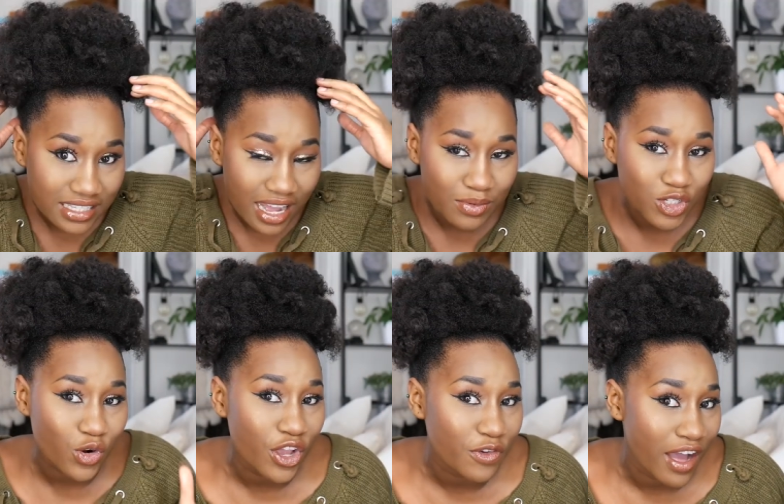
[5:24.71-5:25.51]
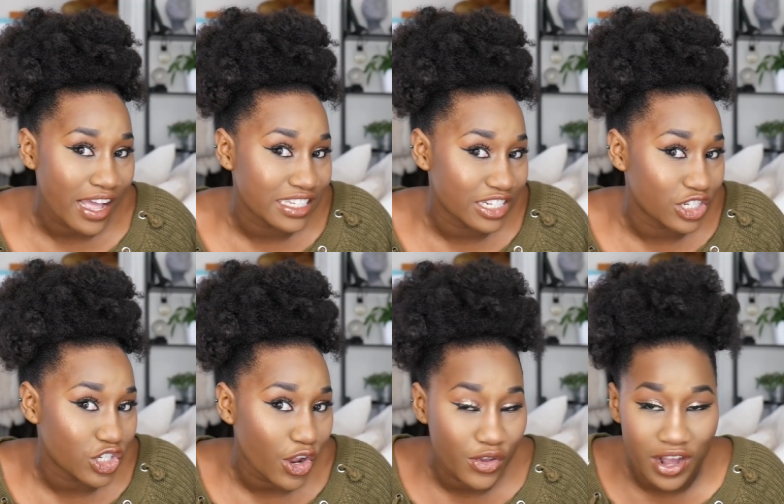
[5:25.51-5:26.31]
Now I'm sure if I didn't
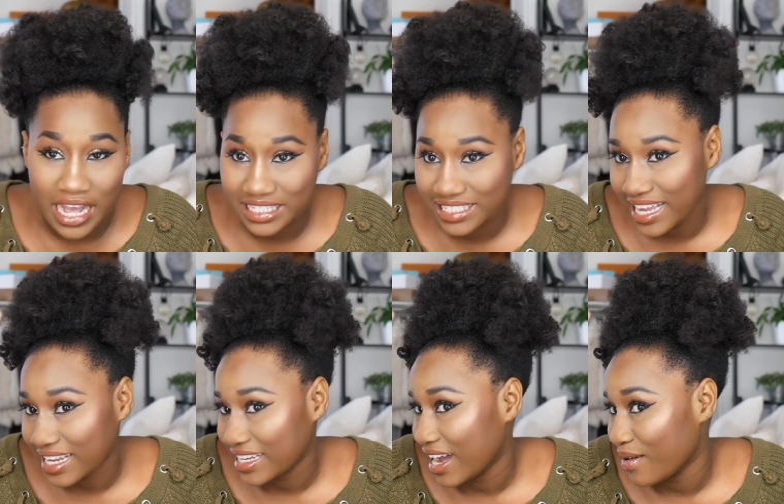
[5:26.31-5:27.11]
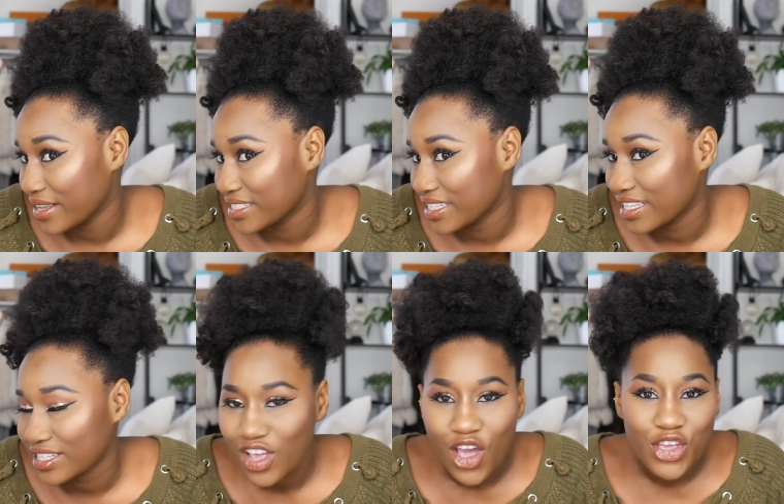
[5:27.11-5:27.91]
show you guys exactly how I did
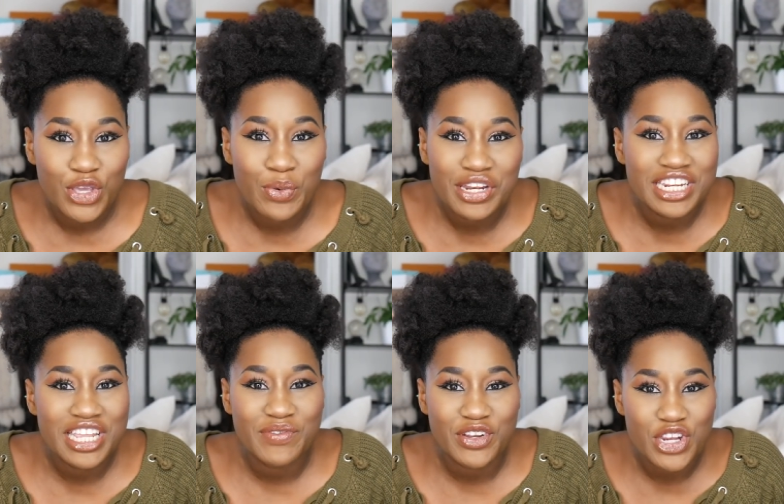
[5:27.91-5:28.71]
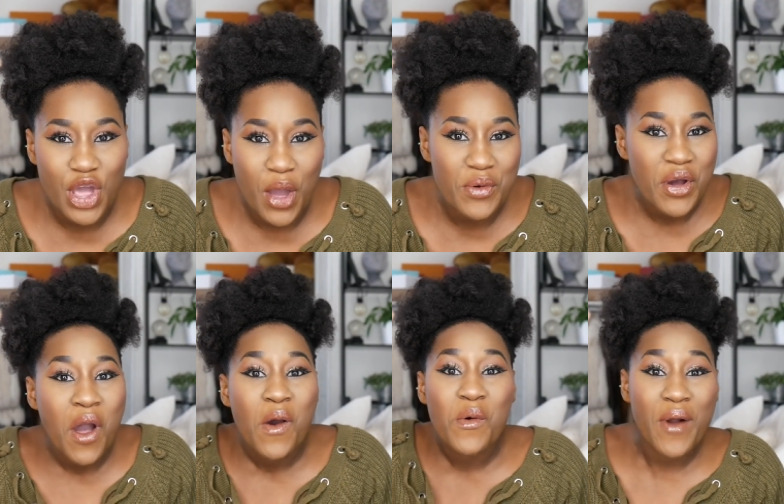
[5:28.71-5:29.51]
this, you wouldn't even know
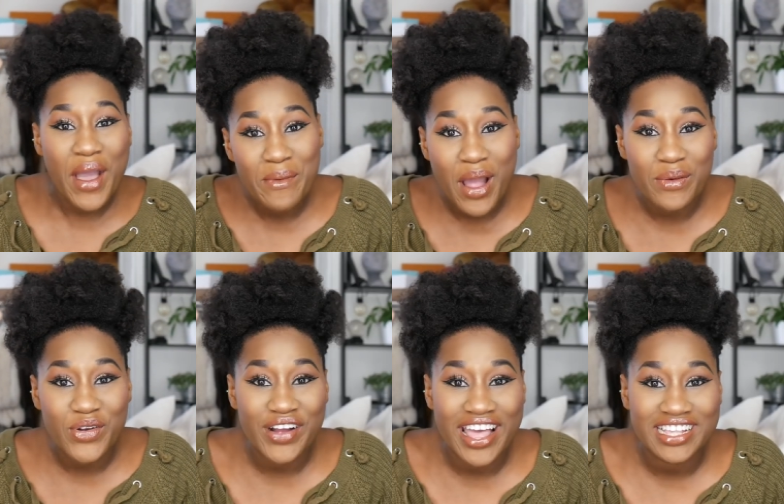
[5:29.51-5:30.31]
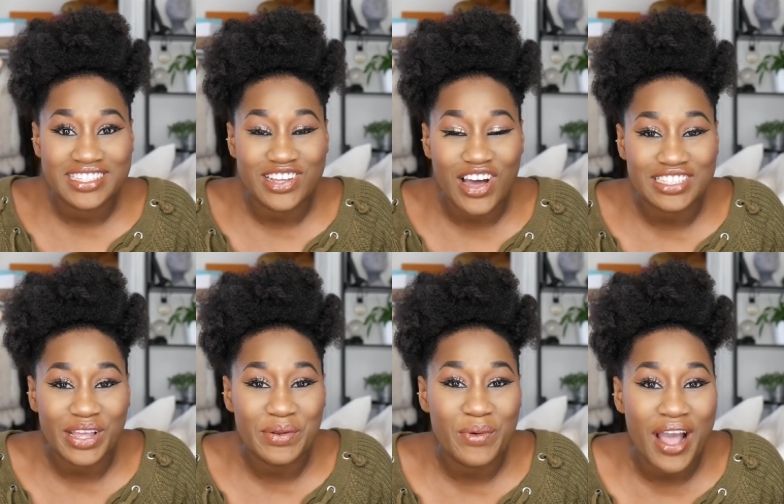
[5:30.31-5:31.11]
where my real hair starts
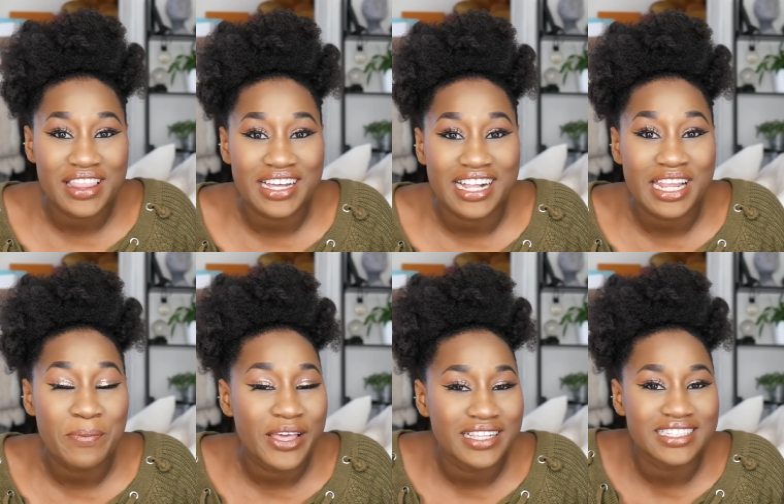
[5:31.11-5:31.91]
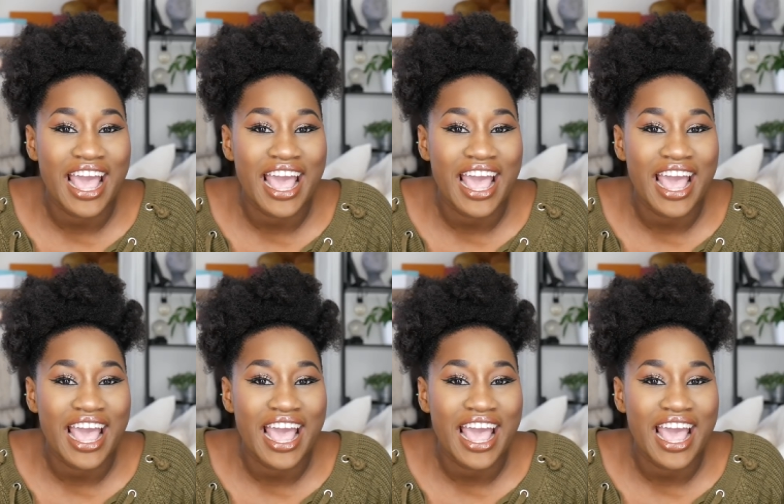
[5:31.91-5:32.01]
and where the clip-ins